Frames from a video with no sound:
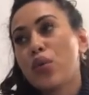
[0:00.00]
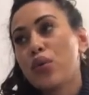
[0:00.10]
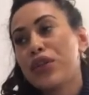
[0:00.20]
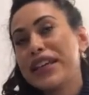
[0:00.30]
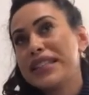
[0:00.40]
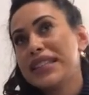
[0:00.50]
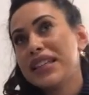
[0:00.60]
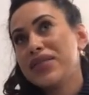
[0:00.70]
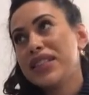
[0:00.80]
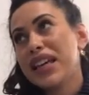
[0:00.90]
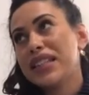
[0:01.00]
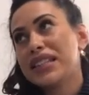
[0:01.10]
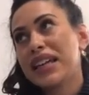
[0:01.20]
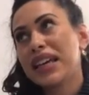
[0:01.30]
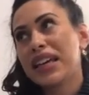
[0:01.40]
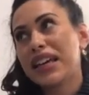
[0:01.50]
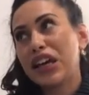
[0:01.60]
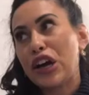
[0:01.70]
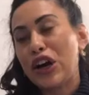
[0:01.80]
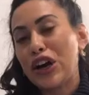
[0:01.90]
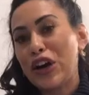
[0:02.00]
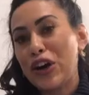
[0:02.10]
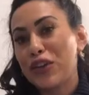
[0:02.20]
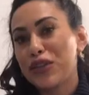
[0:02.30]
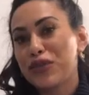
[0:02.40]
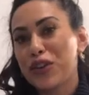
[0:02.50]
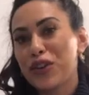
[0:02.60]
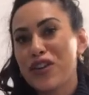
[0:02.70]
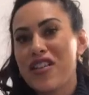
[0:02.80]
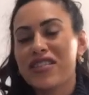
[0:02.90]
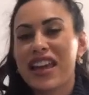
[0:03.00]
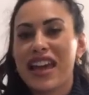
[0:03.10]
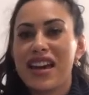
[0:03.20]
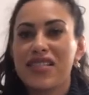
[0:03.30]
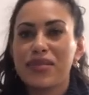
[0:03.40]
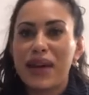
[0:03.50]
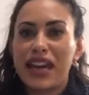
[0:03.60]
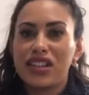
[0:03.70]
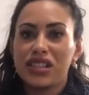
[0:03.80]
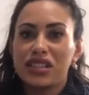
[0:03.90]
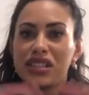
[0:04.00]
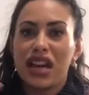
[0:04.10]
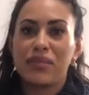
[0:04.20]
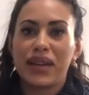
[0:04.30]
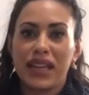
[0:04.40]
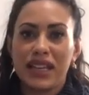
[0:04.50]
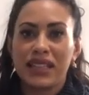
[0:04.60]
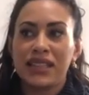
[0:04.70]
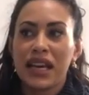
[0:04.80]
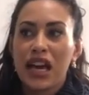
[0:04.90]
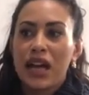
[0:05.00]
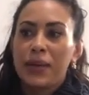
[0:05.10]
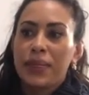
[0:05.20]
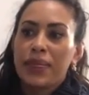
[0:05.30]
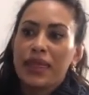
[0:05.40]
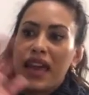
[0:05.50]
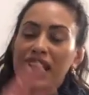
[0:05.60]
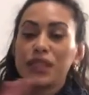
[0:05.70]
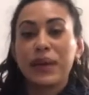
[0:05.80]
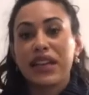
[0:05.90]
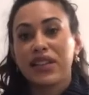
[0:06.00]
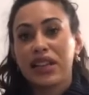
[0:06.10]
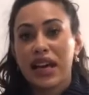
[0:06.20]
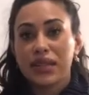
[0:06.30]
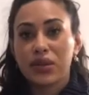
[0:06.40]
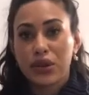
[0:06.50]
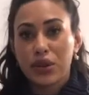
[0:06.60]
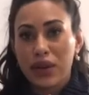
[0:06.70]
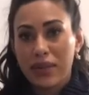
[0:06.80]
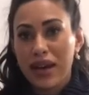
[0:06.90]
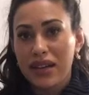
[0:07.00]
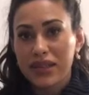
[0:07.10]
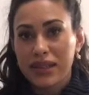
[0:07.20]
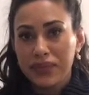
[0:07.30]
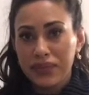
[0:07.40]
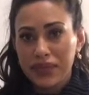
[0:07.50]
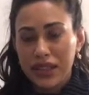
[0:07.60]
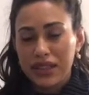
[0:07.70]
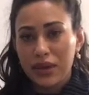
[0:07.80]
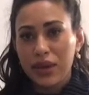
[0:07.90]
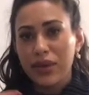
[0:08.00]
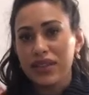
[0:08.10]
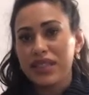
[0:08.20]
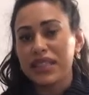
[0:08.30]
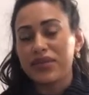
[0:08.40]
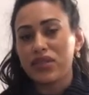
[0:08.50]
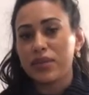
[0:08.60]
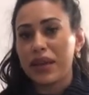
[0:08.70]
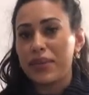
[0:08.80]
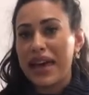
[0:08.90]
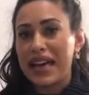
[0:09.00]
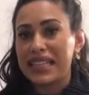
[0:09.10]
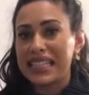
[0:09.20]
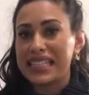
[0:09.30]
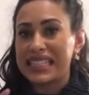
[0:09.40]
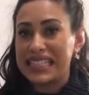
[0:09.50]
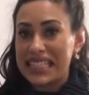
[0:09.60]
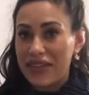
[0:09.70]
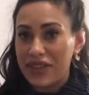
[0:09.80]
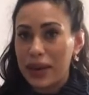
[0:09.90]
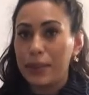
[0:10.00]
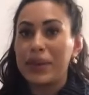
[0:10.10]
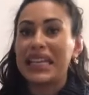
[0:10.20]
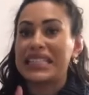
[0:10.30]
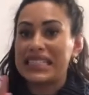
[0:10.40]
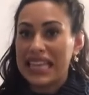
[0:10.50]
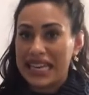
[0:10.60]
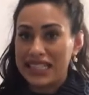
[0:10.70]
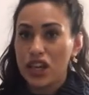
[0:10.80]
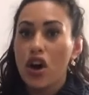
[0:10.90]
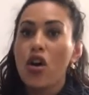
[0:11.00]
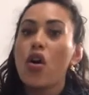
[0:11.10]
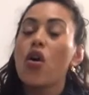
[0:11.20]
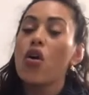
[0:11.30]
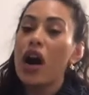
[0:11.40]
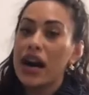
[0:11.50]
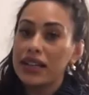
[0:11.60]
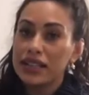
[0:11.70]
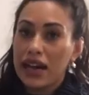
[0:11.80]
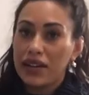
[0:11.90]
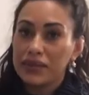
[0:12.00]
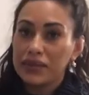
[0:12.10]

This gives us an overview on how the patient's diabetes has been in the last sort of 3 months. So we want this level to be about a 7% or under.